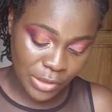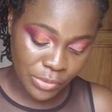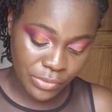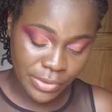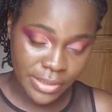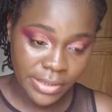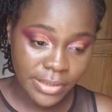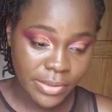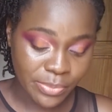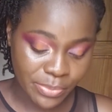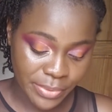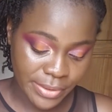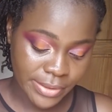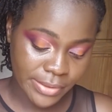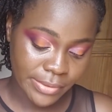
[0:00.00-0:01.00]
you will tell the
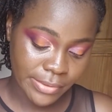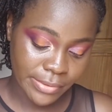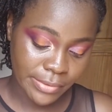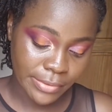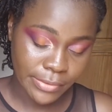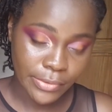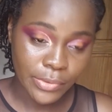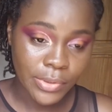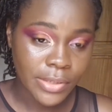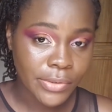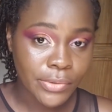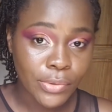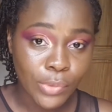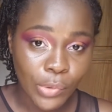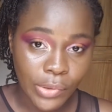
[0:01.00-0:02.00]
person you are
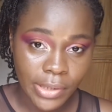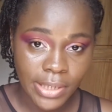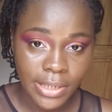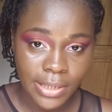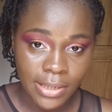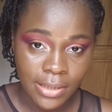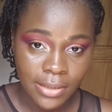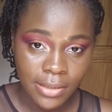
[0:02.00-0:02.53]
not okay.